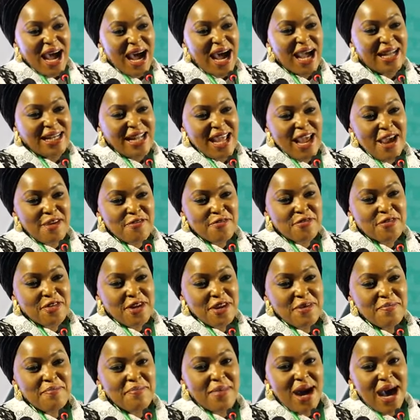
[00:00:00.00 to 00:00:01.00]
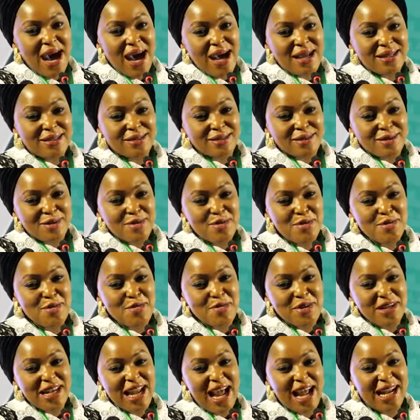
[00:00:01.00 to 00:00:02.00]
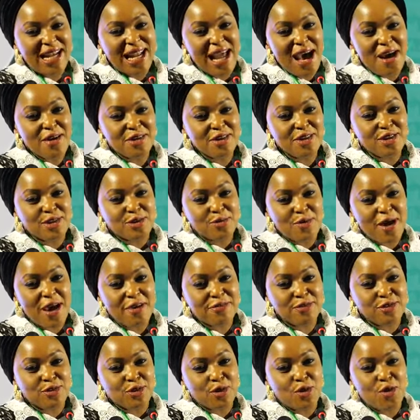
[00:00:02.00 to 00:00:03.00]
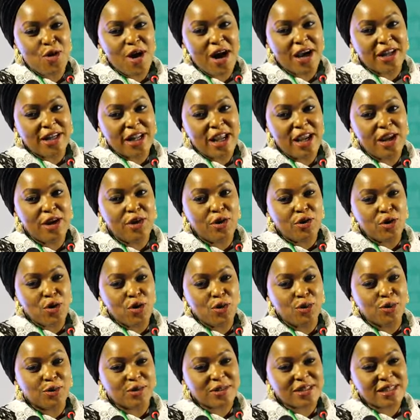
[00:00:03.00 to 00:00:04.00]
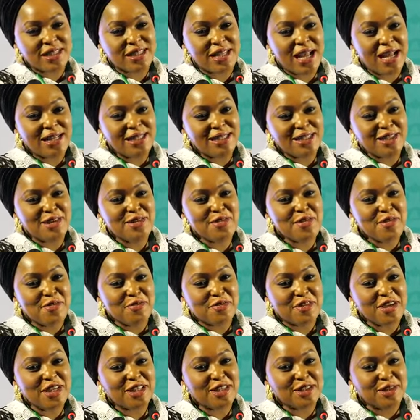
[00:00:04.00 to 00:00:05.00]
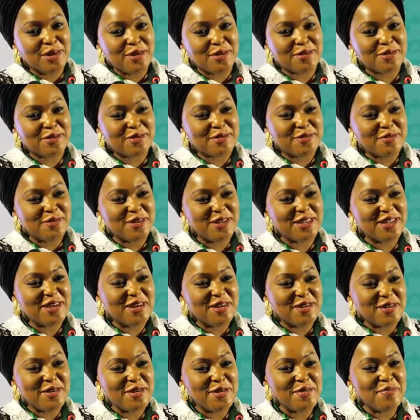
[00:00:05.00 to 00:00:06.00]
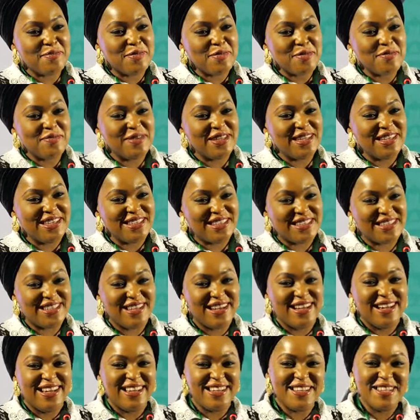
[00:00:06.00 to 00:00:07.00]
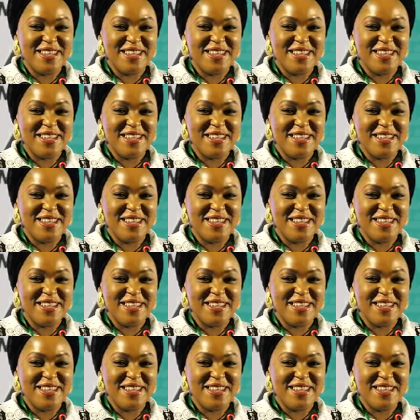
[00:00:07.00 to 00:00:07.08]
And every man who will allow his wife to go and enroll, standing ovation for the Honorable Minister.